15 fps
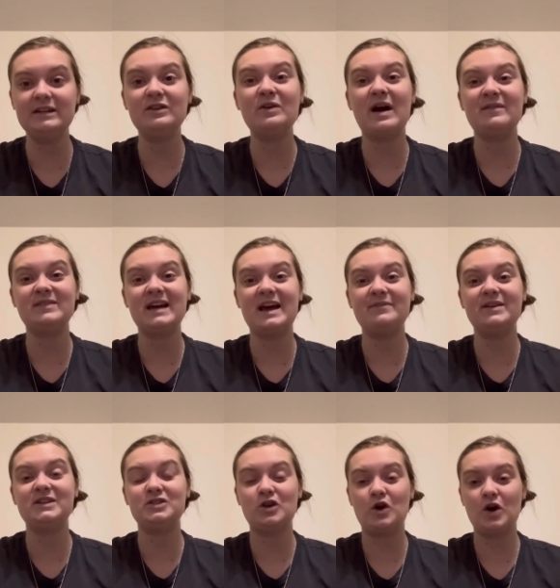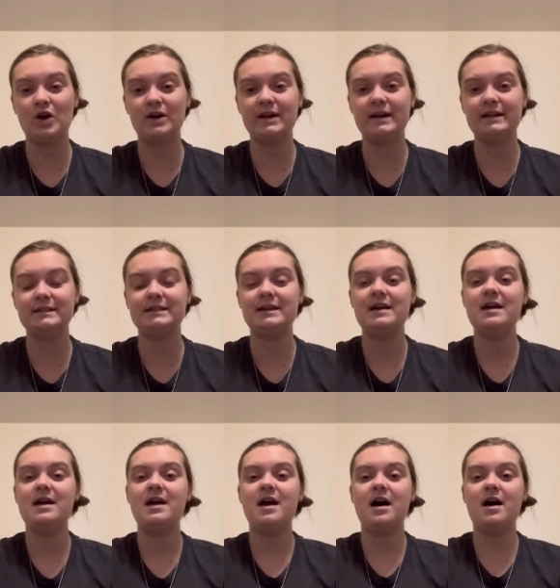You have to have a Target
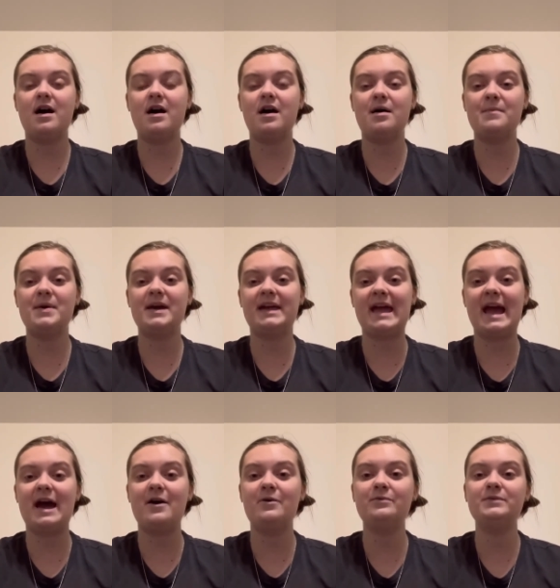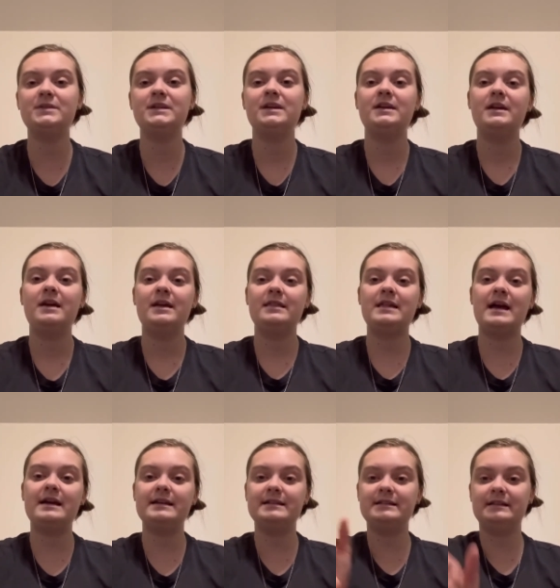um, account
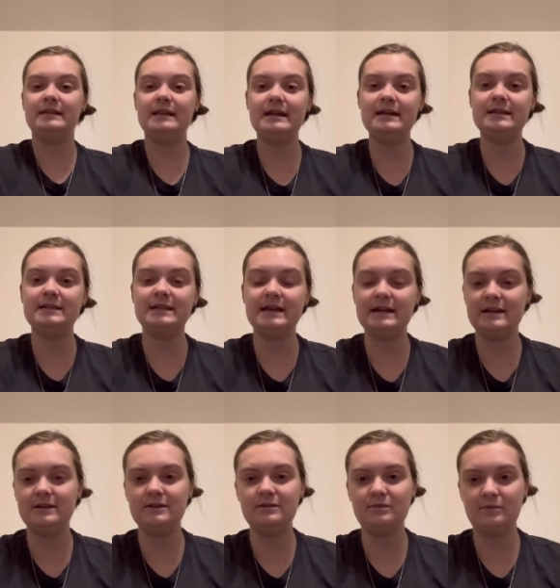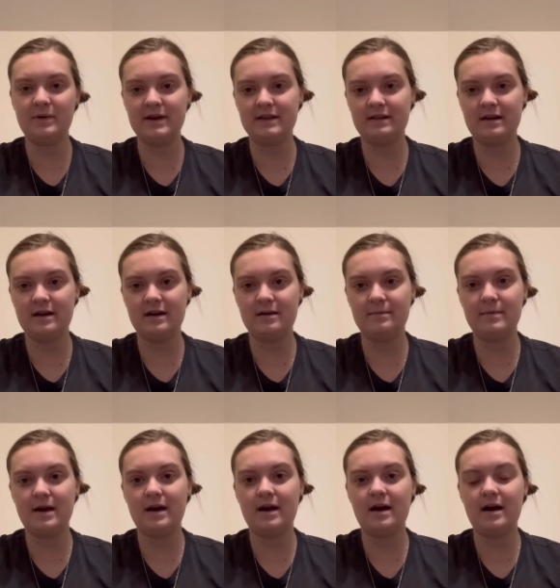that is linked in with um,
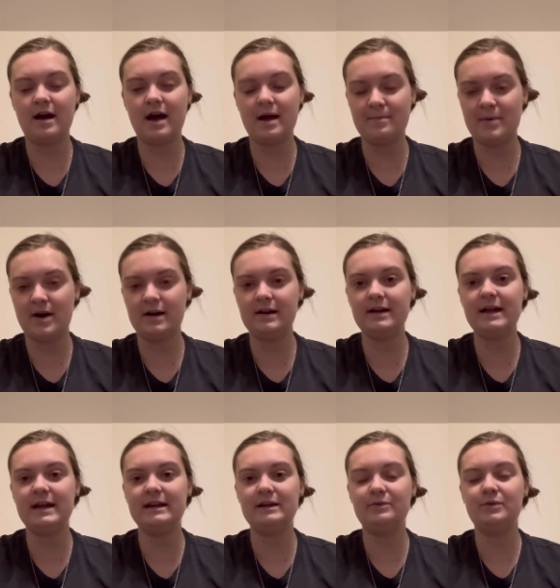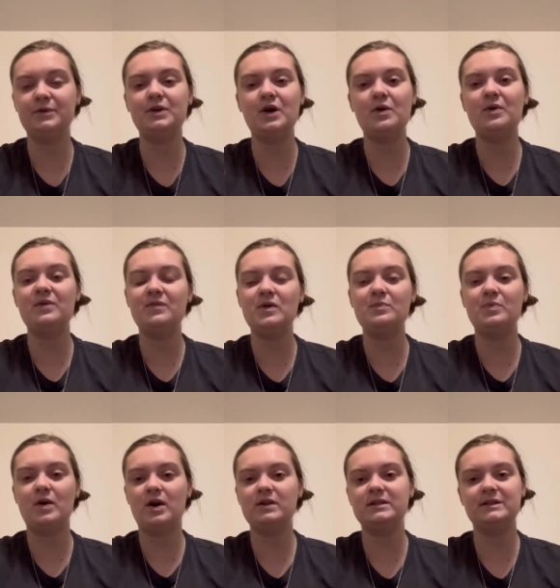Ibotta and it will know if you
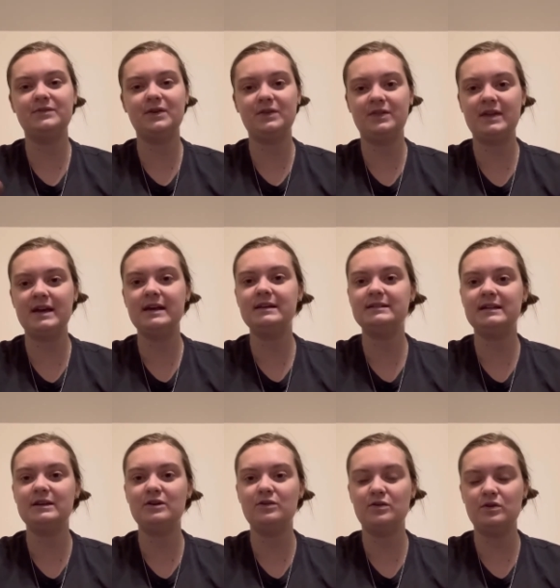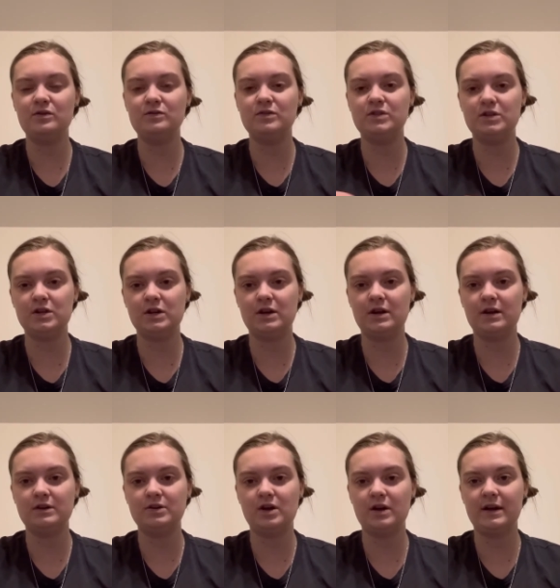bought different things and you used your
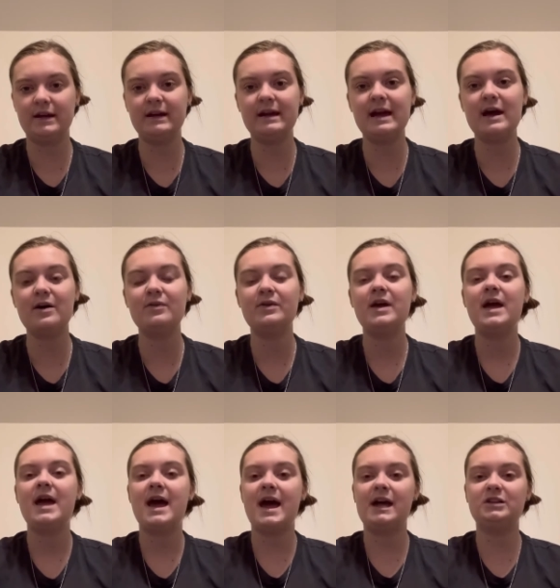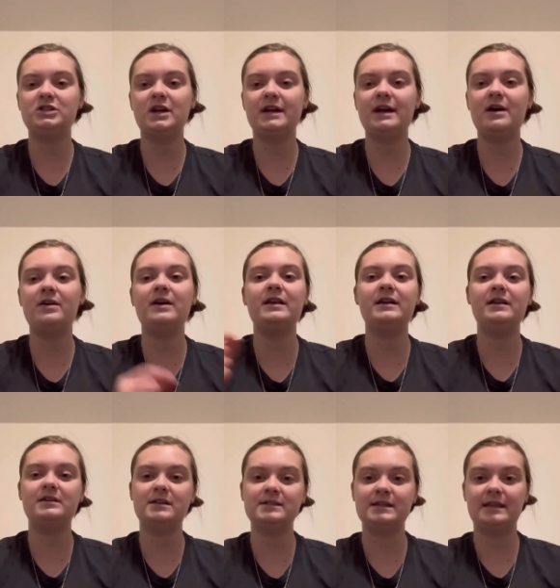Target account at checkout and it
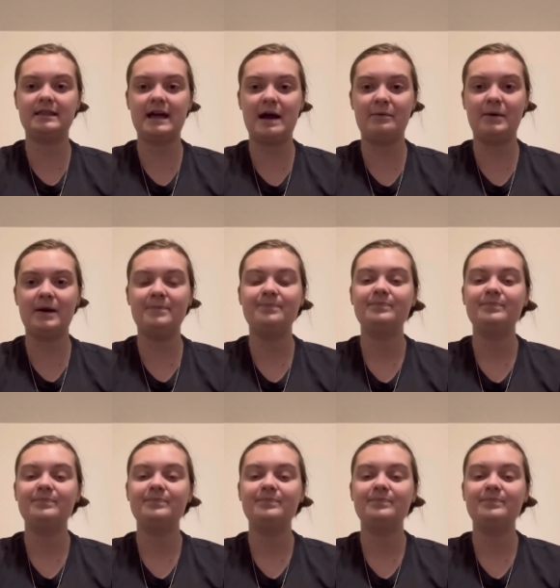does it that way.